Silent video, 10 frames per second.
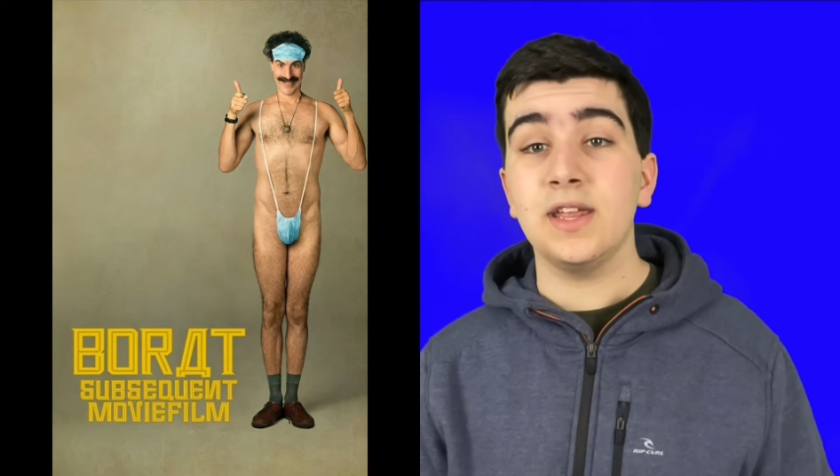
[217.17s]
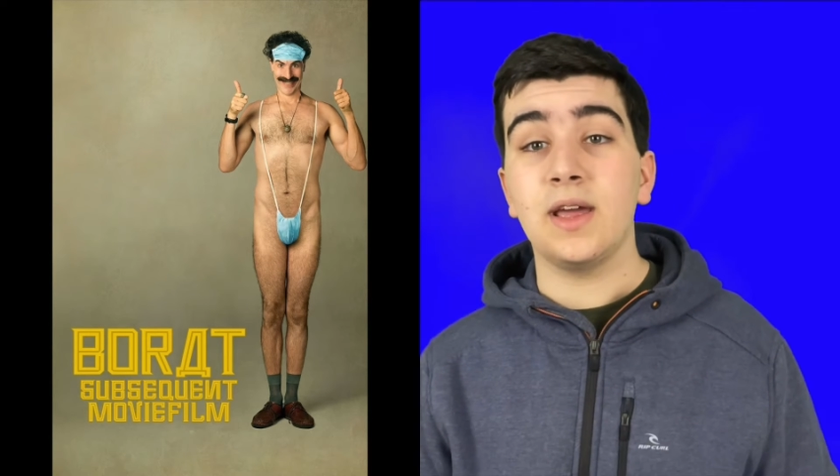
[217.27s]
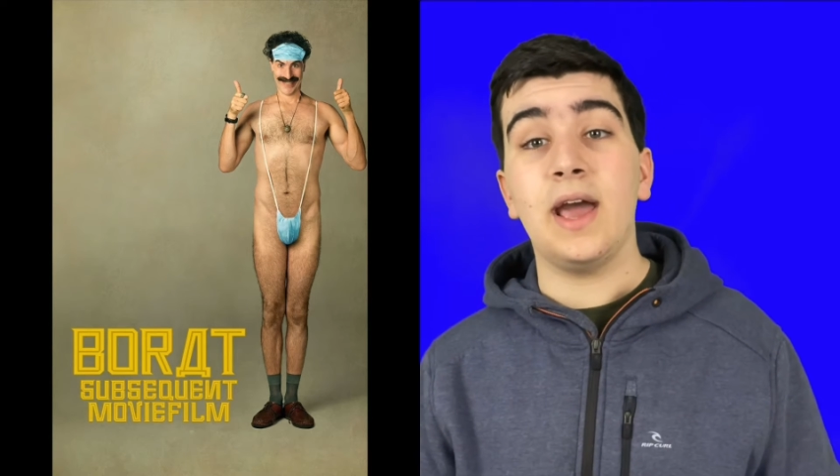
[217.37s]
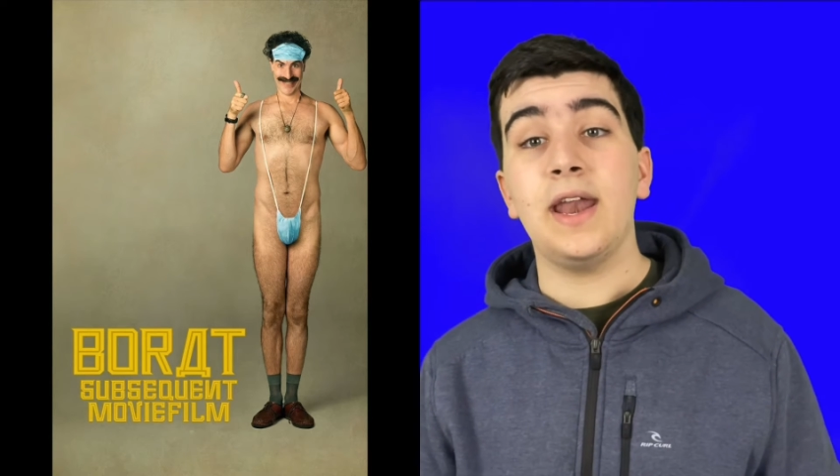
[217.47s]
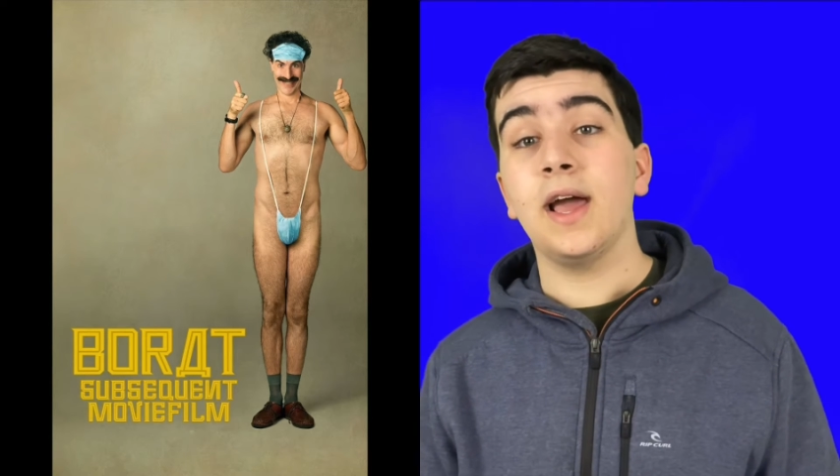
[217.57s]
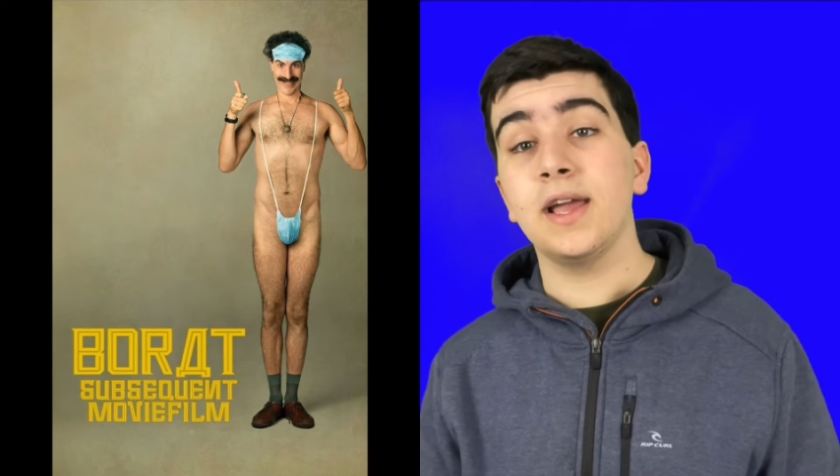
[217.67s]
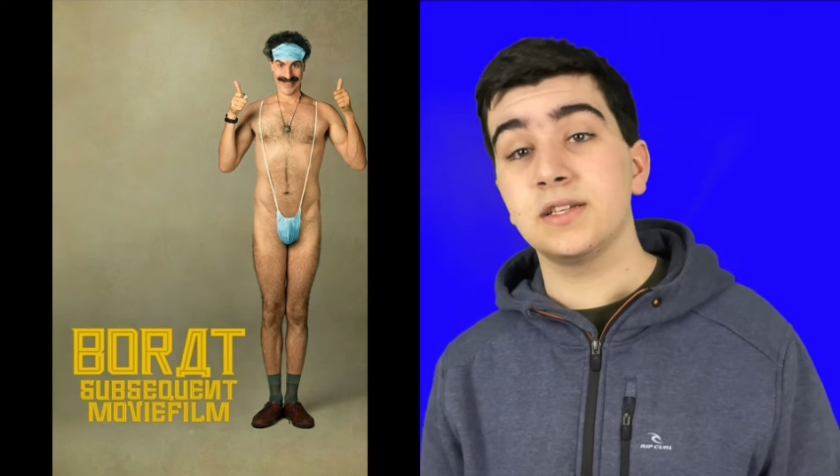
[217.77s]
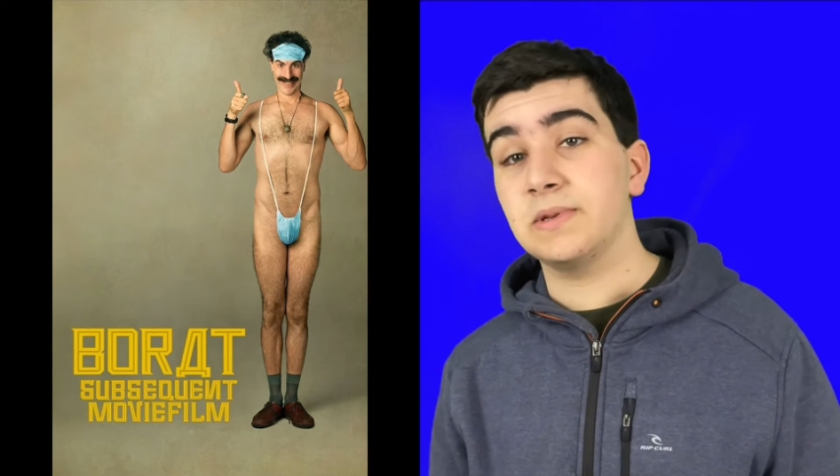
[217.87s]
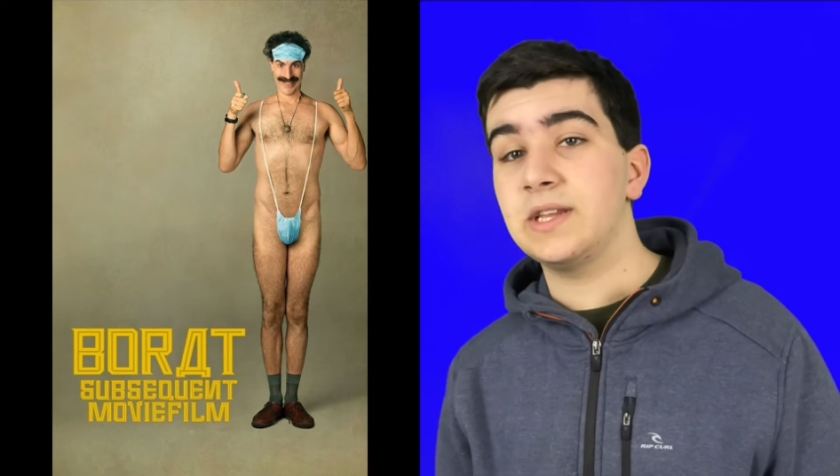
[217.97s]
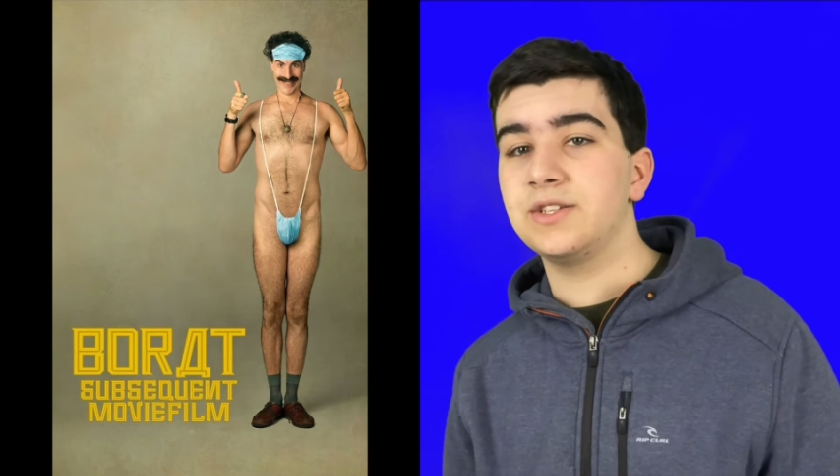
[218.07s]
And I had high
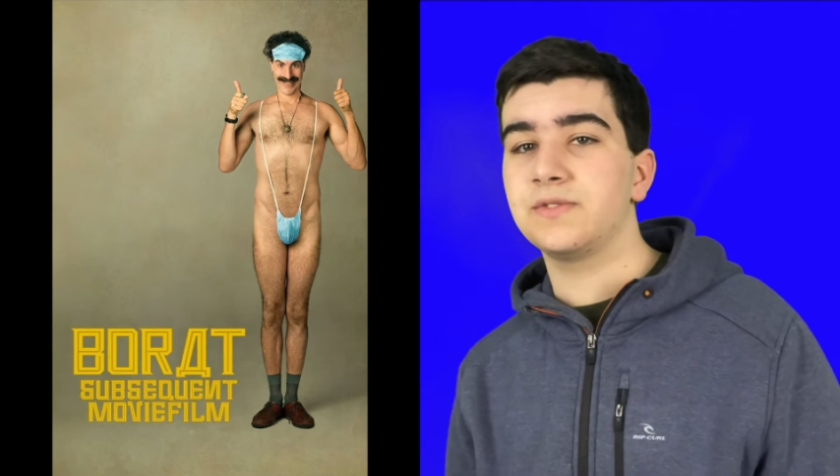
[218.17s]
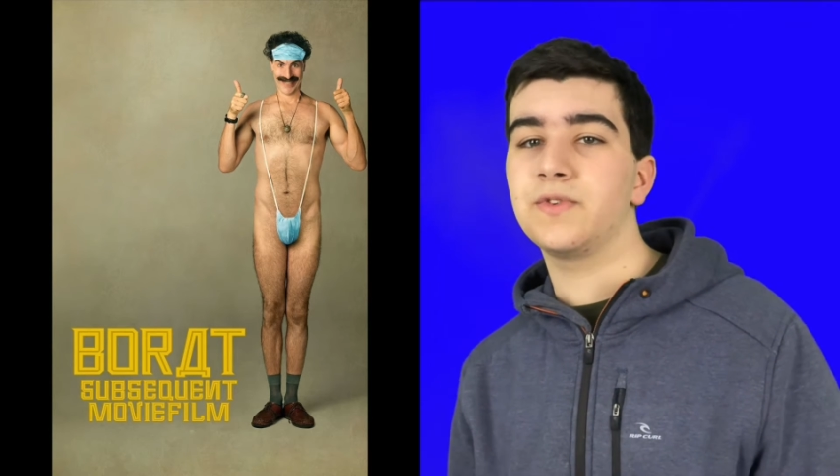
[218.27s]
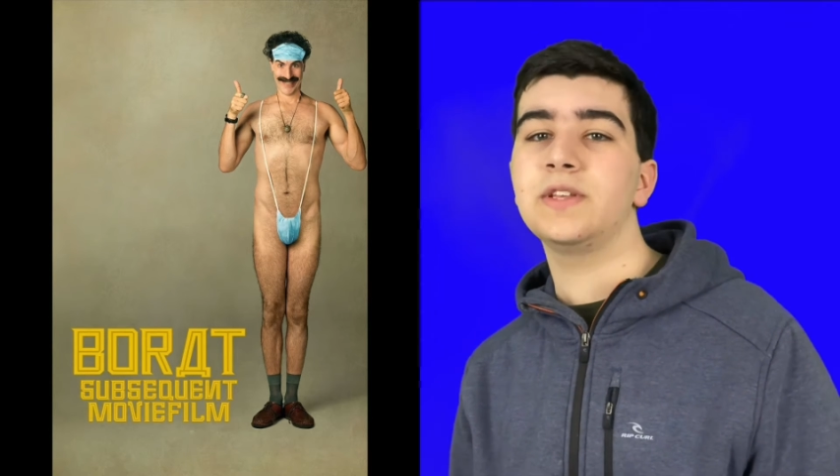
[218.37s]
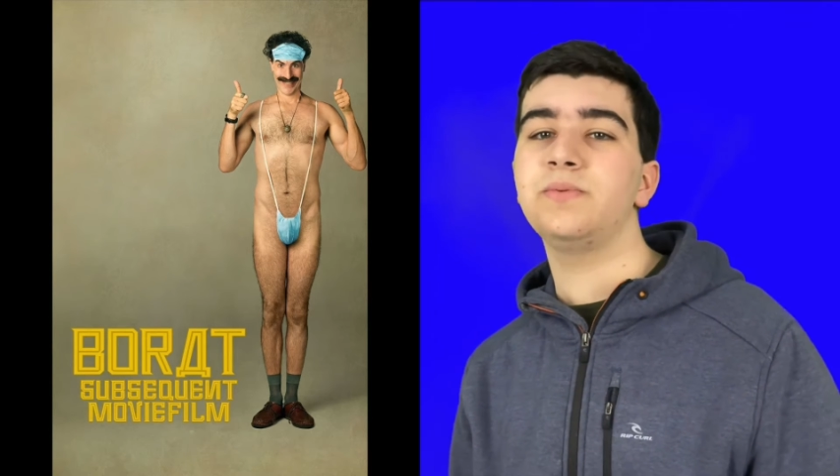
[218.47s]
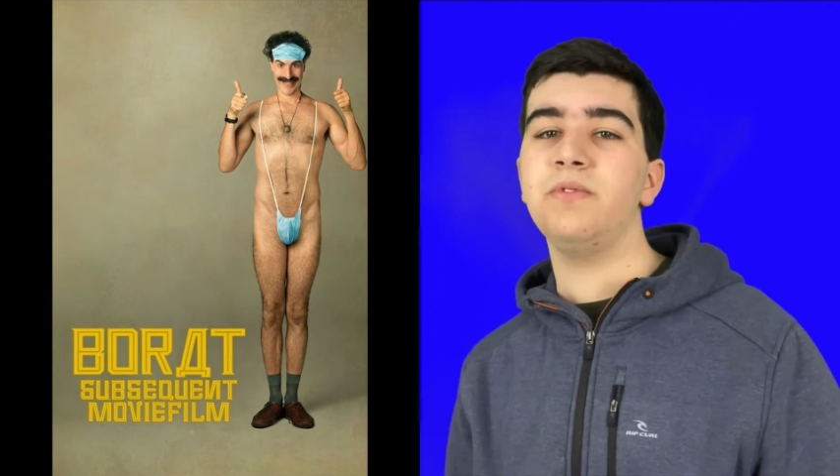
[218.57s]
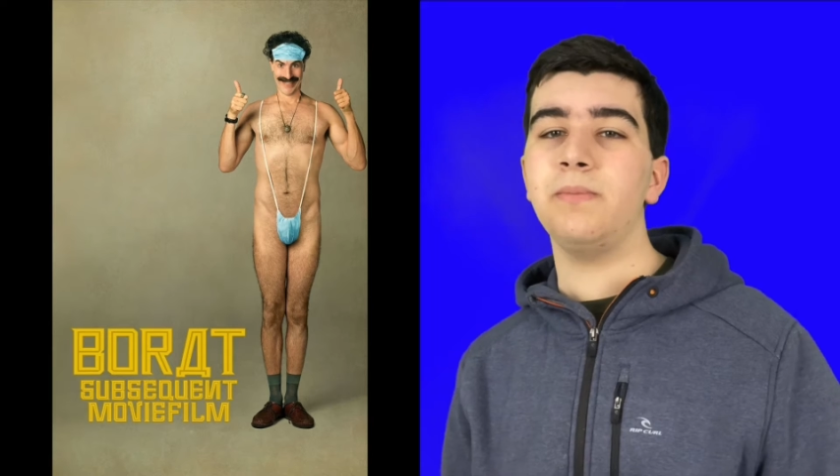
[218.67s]
expectations for this movie